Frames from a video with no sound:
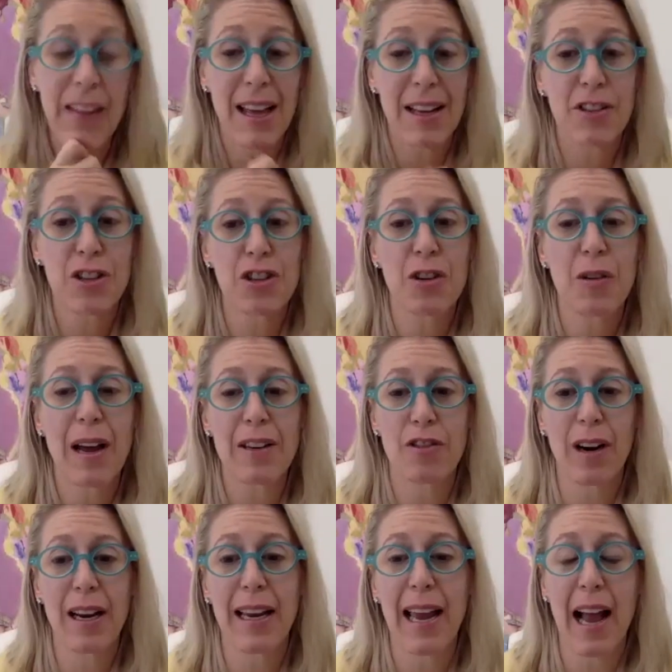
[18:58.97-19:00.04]
And that's true. And
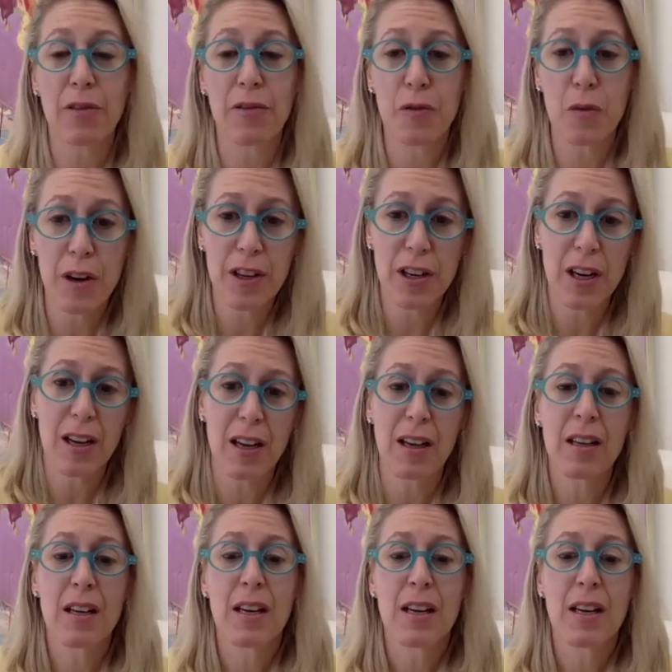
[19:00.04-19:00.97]
you're in California,